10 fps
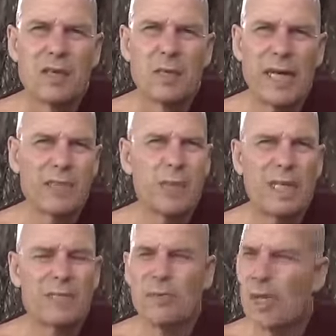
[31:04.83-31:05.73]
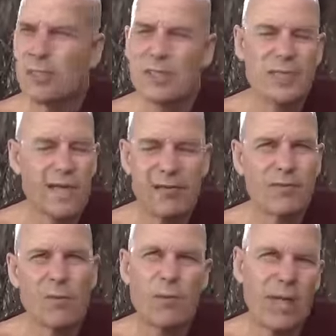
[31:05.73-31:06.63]
Party politics cannot
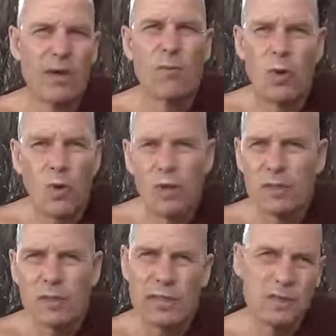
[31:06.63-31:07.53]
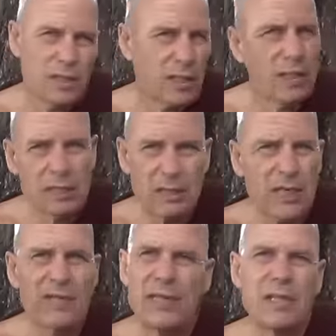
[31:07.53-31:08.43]
repair war. It's, it's
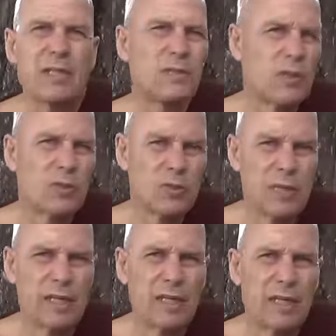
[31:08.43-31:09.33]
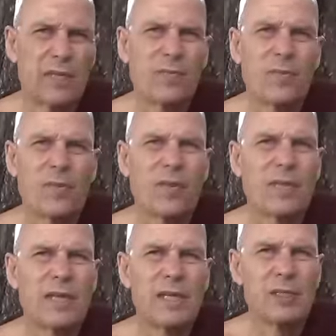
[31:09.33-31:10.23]
evident in the world today. Huh?
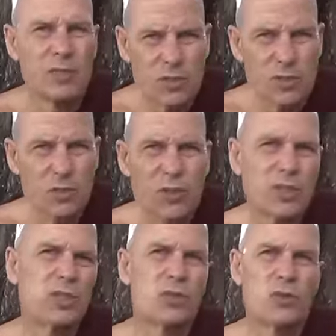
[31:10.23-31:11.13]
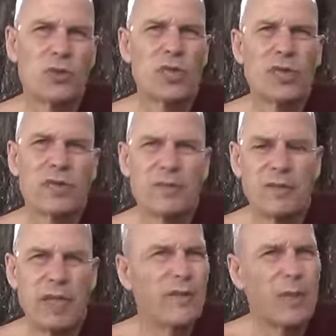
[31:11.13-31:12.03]
In the situation in Syria,
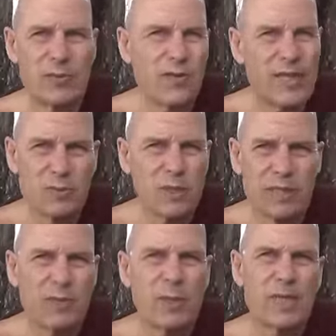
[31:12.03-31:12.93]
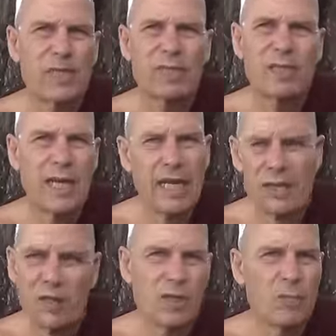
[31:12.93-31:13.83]
everybody fights with everybody. And
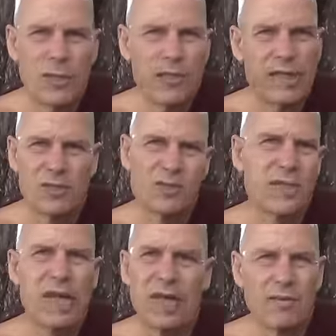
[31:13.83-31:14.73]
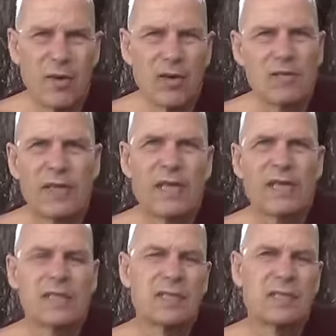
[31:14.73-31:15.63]
all the big nations are involved there.
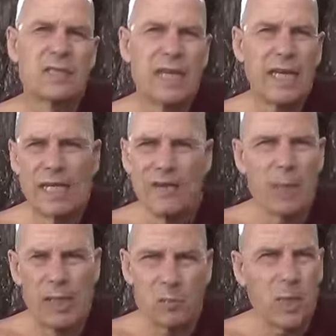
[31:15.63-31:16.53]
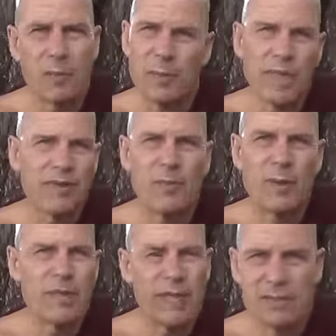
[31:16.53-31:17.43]
And everybody is bombing
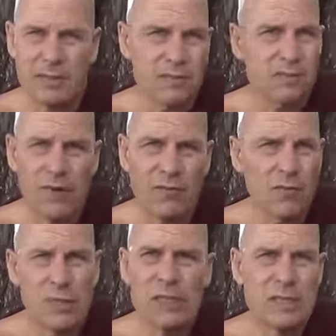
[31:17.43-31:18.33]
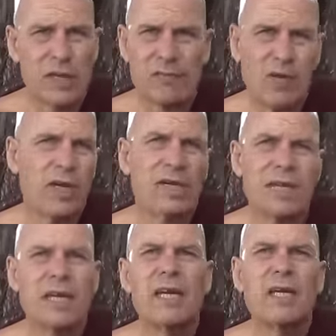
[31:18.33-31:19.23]
everybody. And refugees are flooding
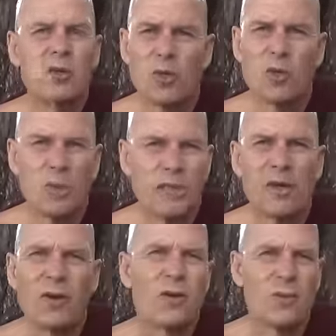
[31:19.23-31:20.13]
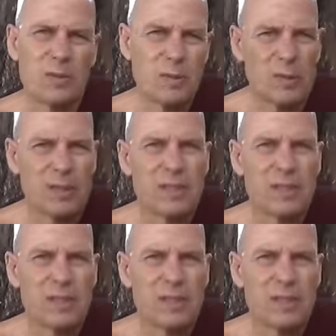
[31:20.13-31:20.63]
uh, Europe and all over the world.